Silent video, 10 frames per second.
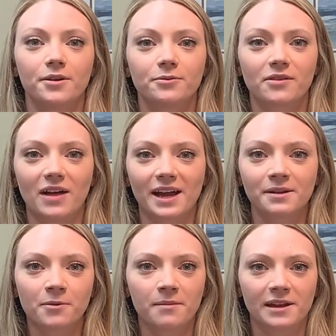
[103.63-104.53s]

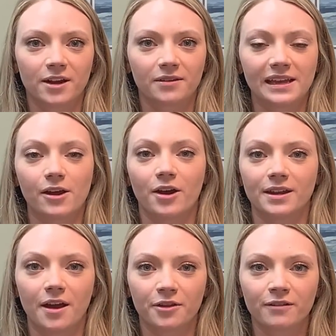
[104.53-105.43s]
Relying primarily
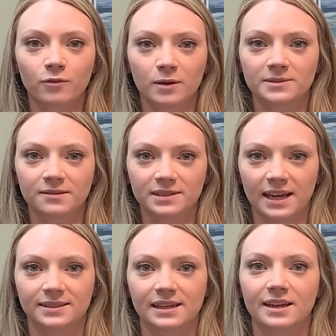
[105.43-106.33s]
on other forms of
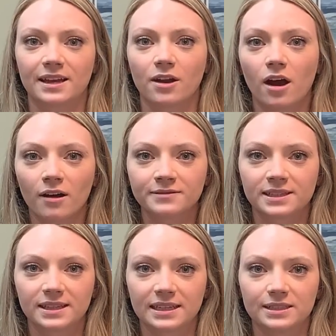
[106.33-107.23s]
testing can
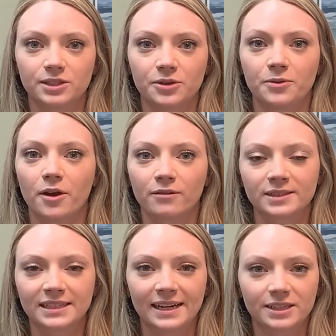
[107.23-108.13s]
often lead to
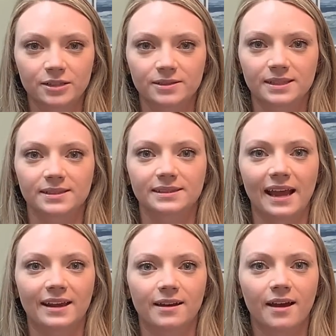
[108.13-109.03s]
overdiagnosis
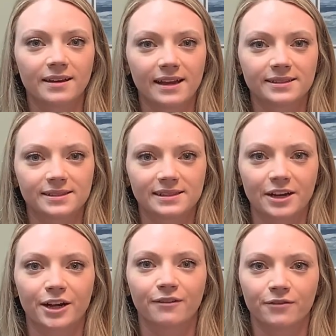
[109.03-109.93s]
and
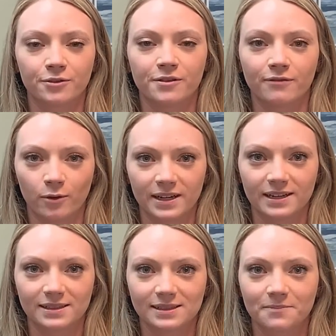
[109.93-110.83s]
unnecessary food
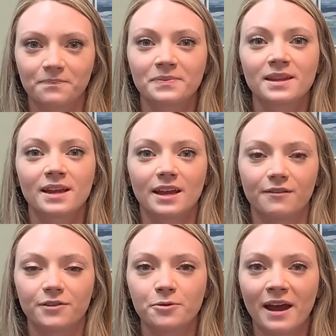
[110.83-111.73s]
avoidance.
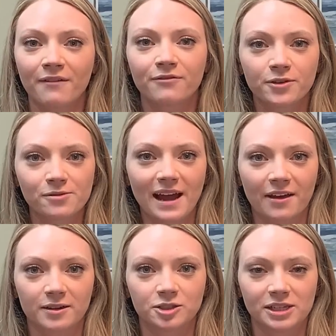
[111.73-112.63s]
If you have food
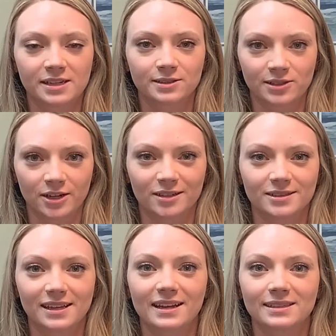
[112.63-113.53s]
allergy
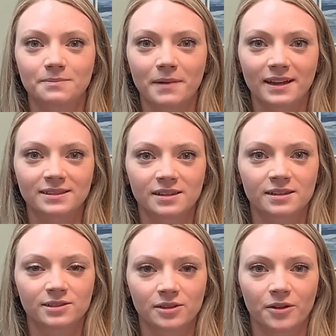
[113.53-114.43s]
concerns, it is best to
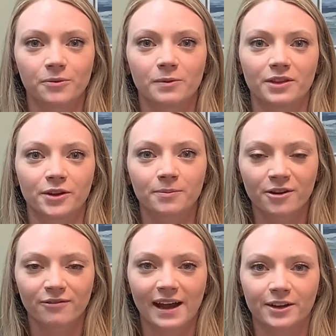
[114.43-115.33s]
consult with your
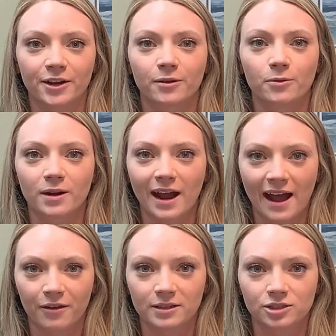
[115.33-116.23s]
provider or
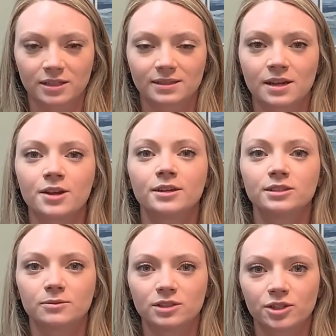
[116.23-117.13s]
allergist
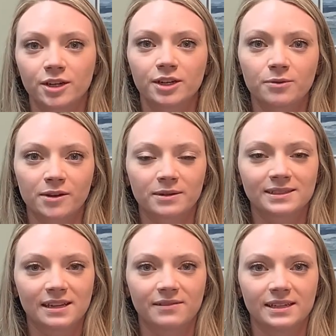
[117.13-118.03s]
to ensure you are
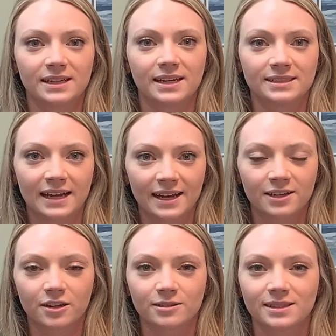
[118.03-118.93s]
receiving a
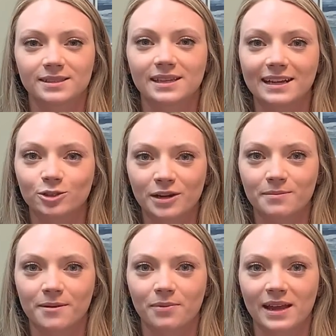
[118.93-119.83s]
diagnosis and
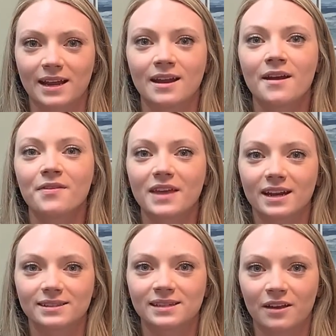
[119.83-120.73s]
treatment plan
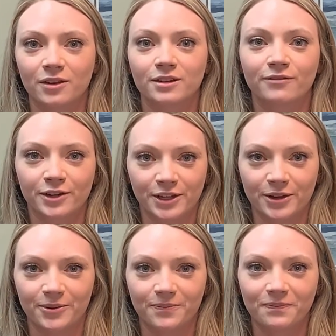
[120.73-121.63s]
that is tailored for
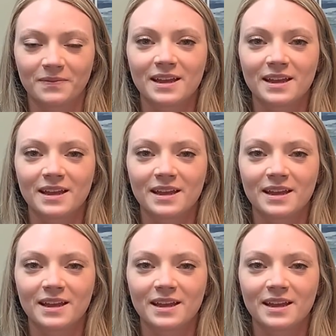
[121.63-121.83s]
you.